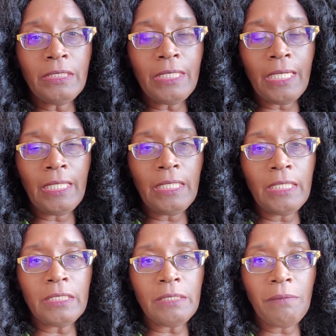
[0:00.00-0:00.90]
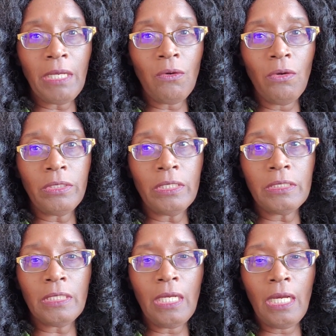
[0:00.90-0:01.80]
that I needed to make on
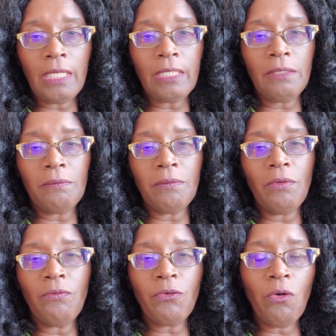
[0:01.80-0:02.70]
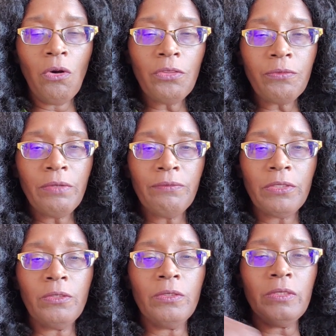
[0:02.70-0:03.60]
this item for all three
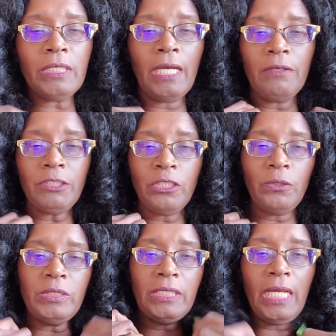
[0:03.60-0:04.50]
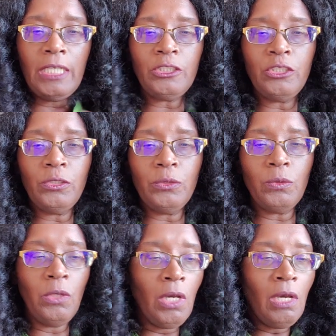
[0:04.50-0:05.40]
views, I chose not
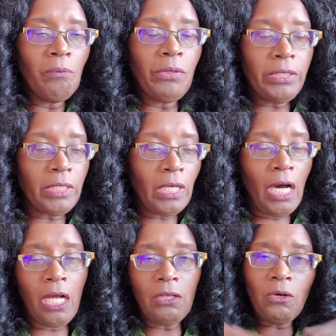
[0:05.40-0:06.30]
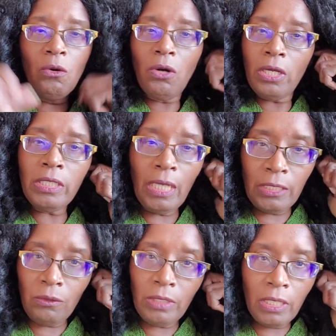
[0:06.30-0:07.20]
to put the collar on. I
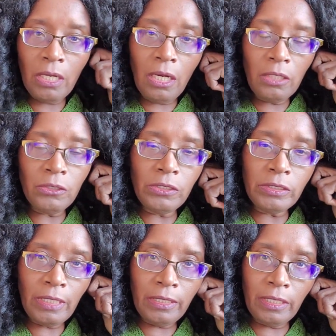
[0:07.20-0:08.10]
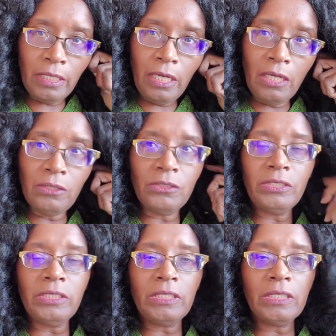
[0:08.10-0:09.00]
don't like collars. I think
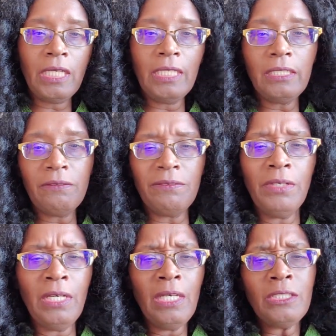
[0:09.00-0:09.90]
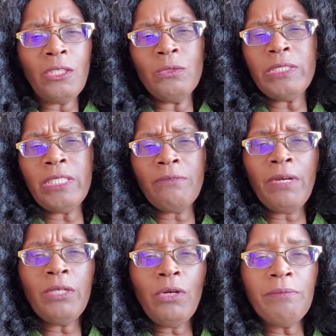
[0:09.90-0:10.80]
collars just kind of don't sit
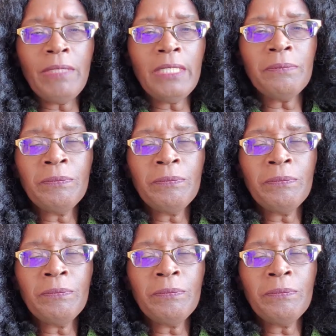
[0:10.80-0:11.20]
right on me.